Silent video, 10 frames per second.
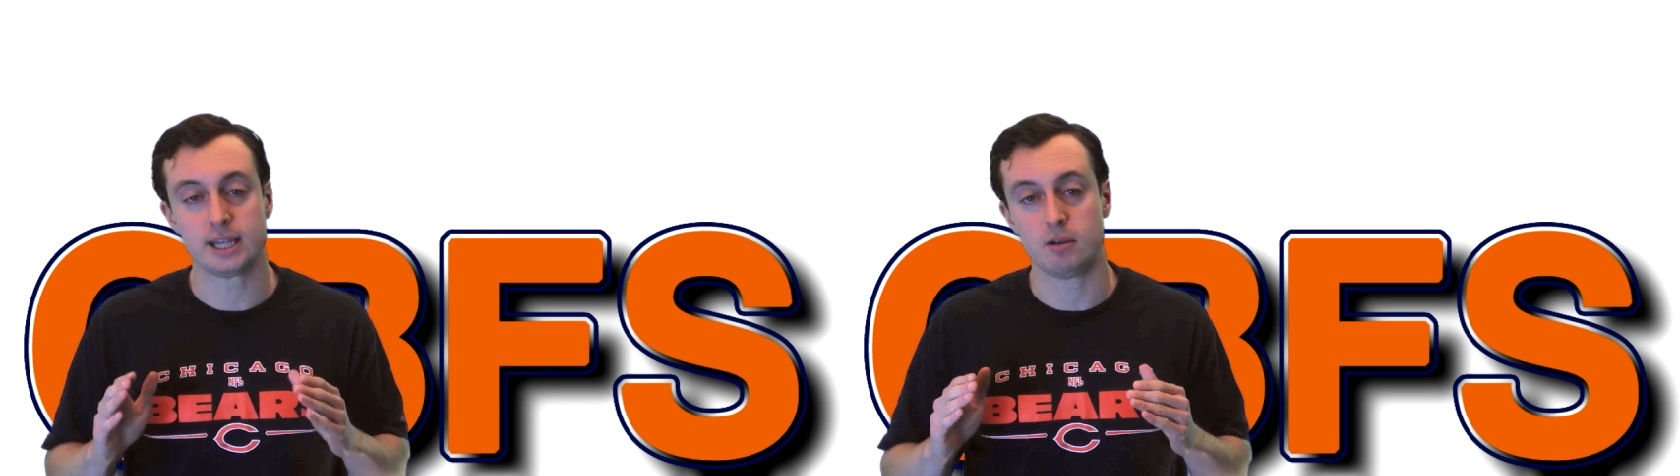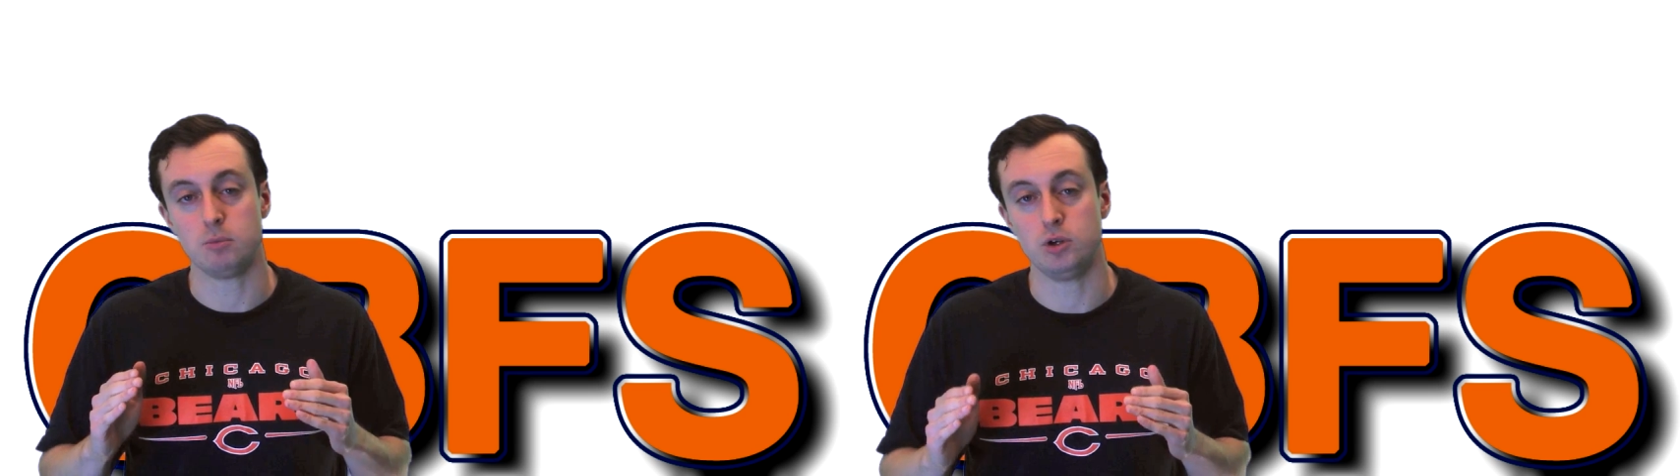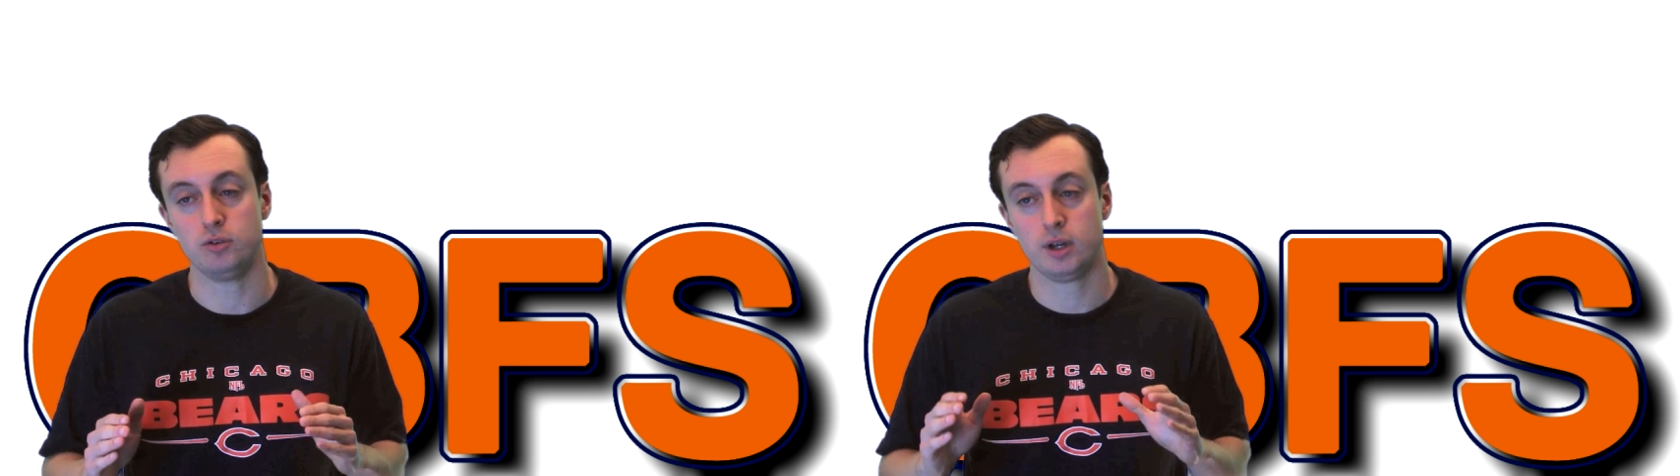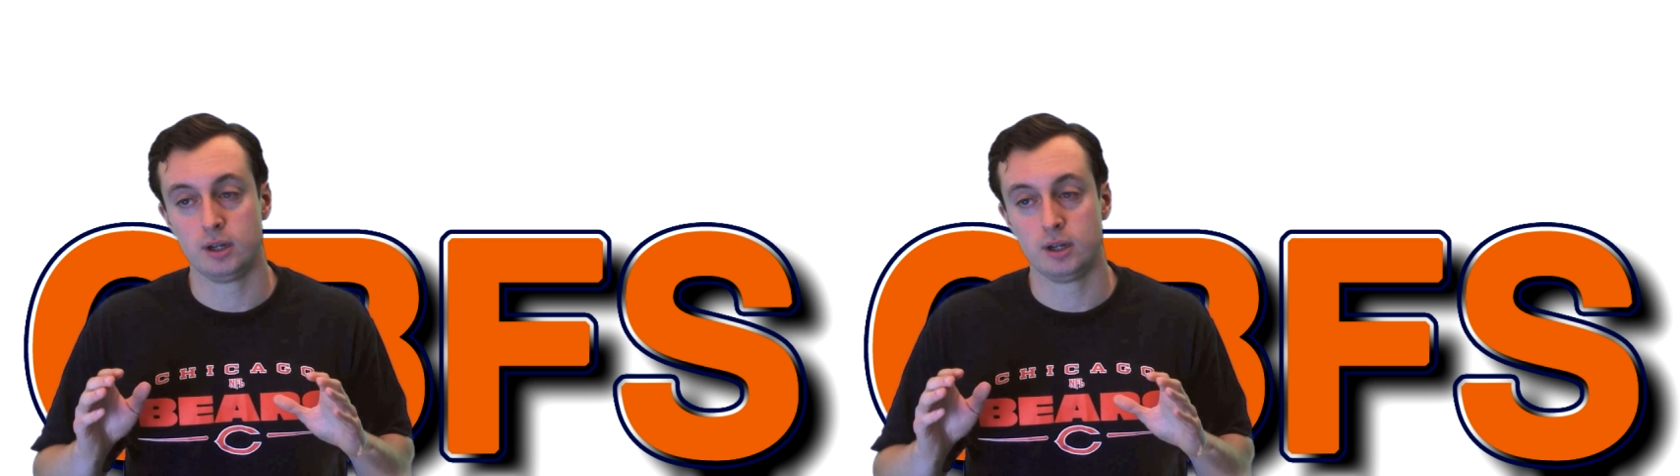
now move